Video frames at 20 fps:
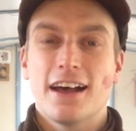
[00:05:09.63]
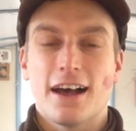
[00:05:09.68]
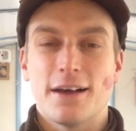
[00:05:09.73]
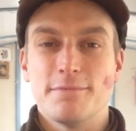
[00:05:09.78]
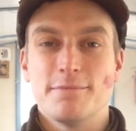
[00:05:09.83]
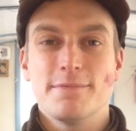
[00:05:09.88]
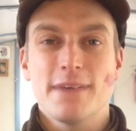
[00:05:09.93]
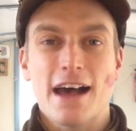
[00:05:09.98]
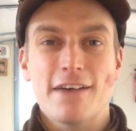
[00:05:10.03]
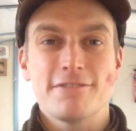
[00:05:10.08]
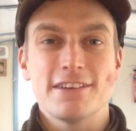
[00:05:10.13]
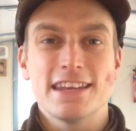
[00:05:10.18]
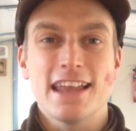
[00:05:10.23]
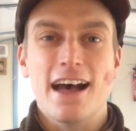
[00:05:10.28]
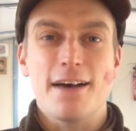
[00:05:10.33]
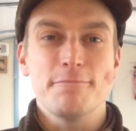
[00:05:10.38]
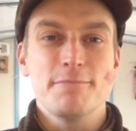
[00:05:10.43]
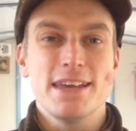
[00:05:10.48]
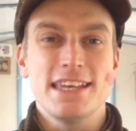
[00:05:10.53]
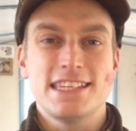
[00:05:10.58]
I'm having
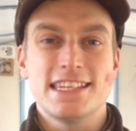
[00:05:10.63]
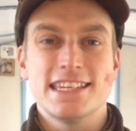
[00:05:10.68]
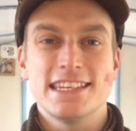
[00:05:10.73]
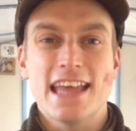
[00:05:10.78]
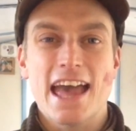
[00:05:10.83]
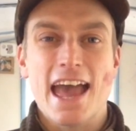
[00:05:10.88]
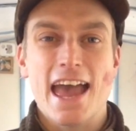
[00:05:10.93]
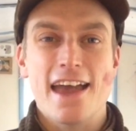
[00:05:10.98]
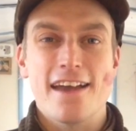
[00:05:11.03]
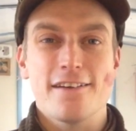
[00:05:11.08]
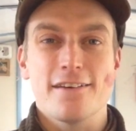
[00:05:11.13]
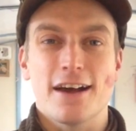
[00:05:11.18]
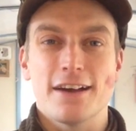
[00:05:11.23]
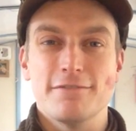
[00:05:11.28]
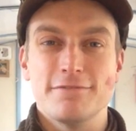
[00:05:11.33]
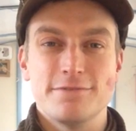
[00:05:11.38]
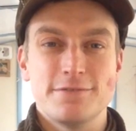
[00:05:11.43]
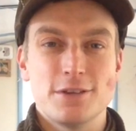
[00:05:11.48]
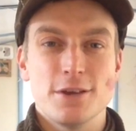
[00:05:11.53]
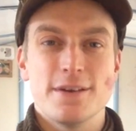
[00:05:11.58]
that meeting there,
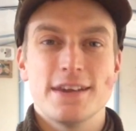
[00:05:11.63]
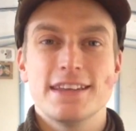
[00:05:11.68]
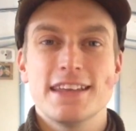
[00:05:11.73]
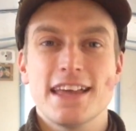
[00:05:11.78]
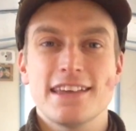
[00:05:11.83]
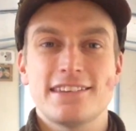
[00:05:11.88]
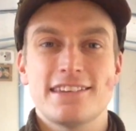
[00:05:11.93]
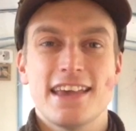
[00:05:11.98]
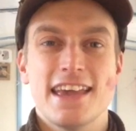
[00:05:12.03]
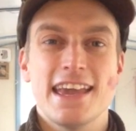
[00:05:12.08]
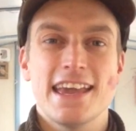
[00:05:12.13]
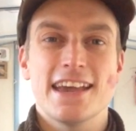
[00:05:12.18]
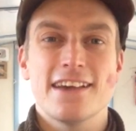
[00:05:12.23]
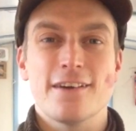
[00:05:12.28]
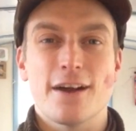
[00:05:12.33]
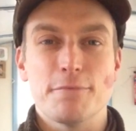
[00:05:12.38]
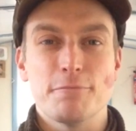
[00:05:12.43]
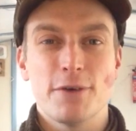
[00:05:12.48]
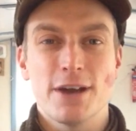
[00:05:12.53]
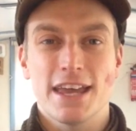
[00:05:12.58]
I'm doing this
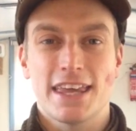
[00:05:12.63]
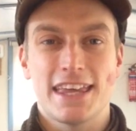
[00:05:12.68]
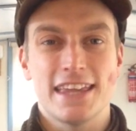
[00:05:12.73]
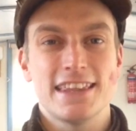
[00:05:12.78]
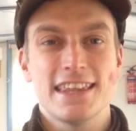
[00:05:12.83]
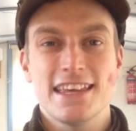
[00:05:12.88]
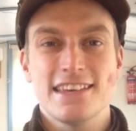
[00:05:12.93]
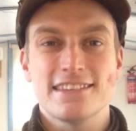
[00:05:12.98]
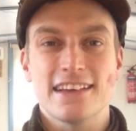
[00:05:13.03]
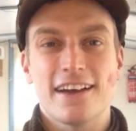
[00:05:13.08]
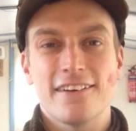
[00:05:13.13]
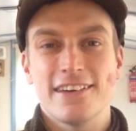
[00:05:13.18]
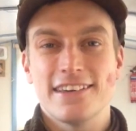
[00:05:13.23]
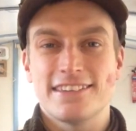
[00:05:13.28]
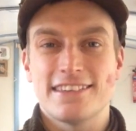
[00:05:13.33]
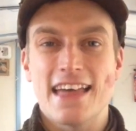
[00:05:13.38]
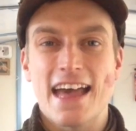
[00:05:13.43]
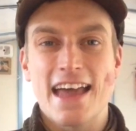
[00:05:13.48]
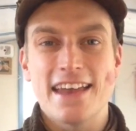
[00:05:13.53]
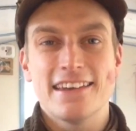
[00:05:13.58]
here, I'm working these
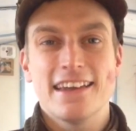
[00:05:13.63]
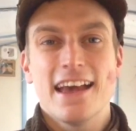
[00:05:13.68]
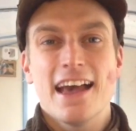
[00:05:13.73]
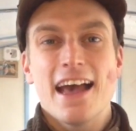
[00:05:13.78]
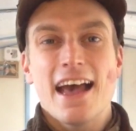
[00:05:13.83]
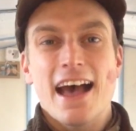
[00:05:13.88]
hours then.